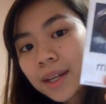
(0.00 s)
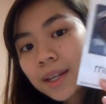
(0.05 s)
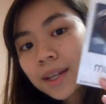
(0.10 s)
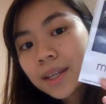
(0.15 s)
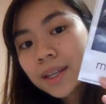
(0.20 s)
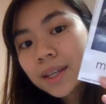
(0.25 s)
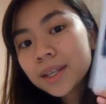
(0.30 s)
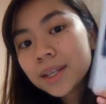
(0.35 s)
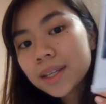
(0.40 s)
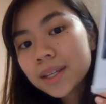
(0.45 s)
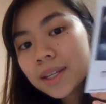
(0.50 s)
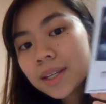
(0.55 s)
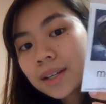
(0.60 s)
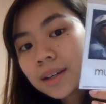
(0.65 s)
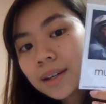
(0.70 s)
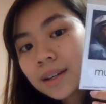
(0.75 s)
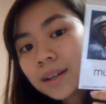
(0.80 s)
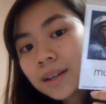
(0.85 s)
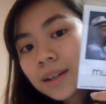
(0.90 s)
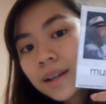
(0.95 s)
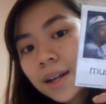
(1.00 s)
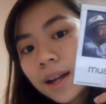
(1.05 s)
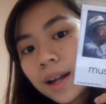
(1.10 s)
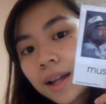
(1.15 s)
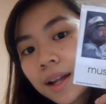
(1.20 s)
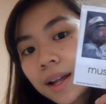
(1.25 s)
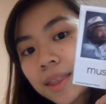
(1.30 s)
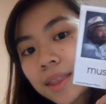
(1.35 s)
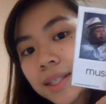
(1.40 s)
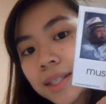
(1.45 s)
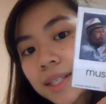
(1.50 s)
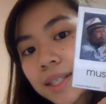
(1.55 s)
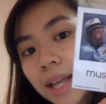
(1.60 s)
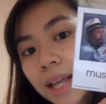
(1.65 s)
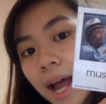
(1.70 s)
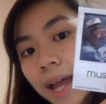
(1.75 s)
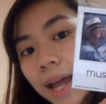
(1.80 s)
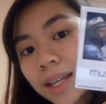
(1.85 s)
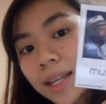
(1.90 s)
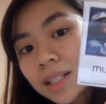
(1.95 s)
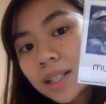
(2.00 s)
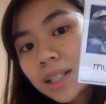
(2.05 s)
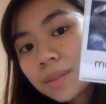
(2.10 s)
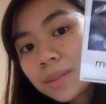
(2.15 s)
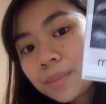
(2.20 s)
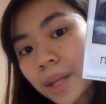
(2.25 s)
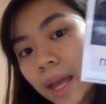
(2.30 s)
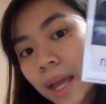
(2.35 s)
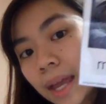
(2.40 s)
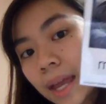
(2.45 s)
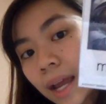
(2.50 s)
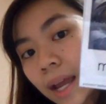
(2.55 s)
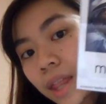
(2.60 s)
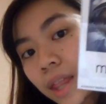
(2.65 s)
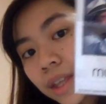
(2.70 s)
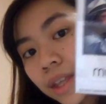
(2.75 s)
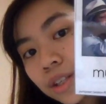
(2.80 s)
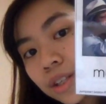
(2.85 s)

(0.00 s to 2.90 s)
Here, this guy is playing the